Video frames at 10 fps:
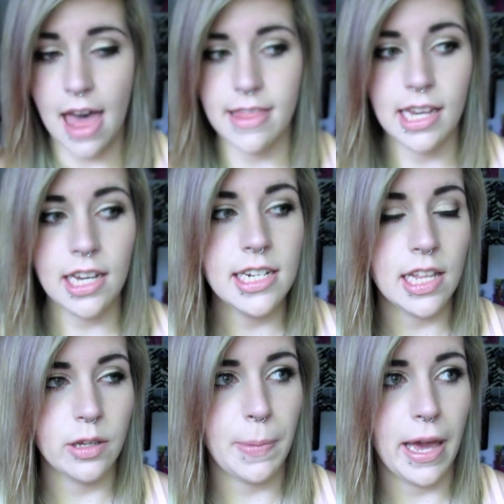And then I got
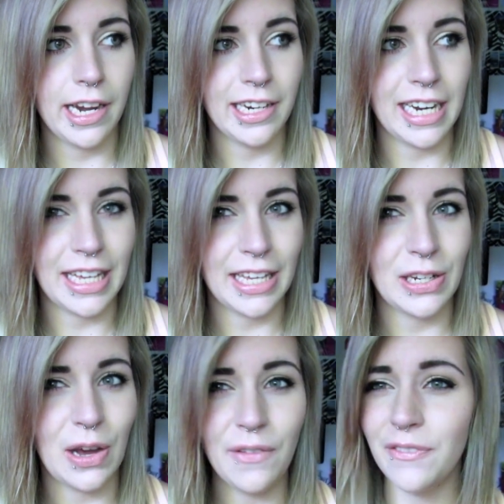another pair, and I
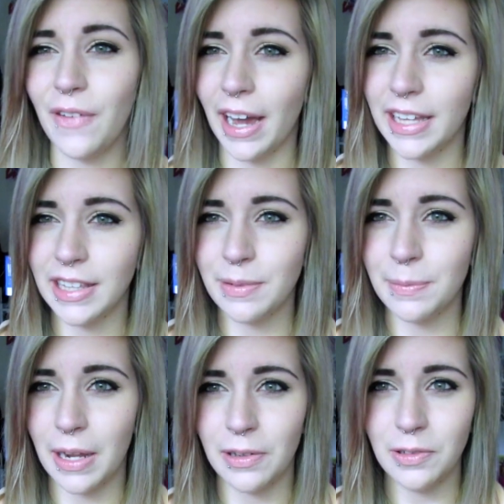cannot find
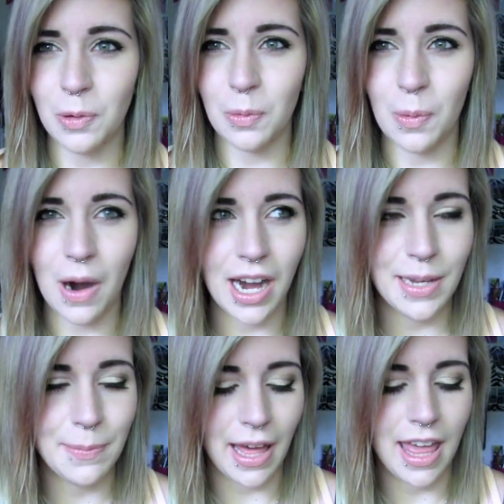them. I don't know
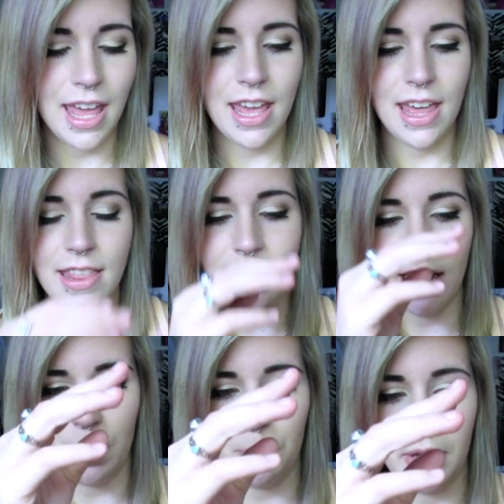why, but
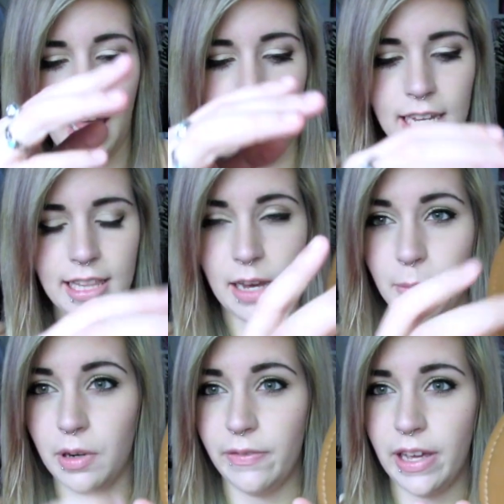they are black and they have
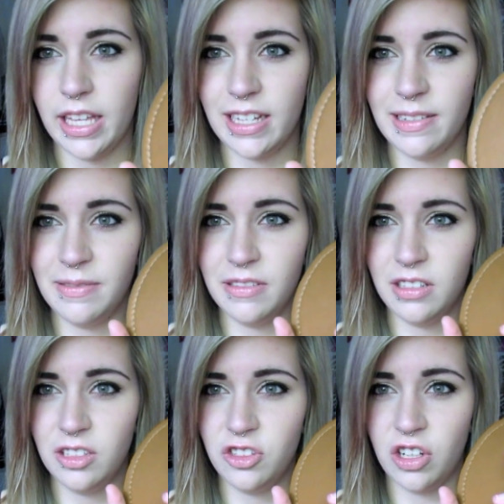more like
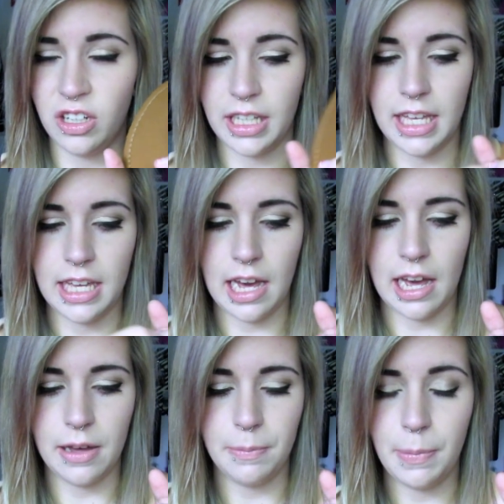chunky
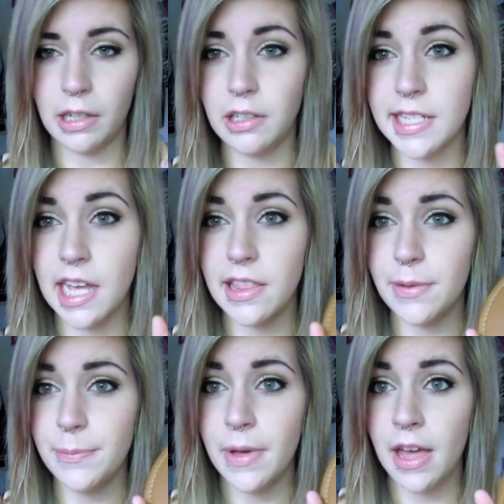uh, buckles on
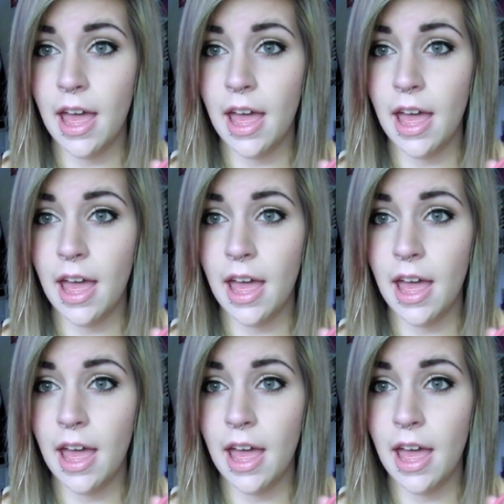them.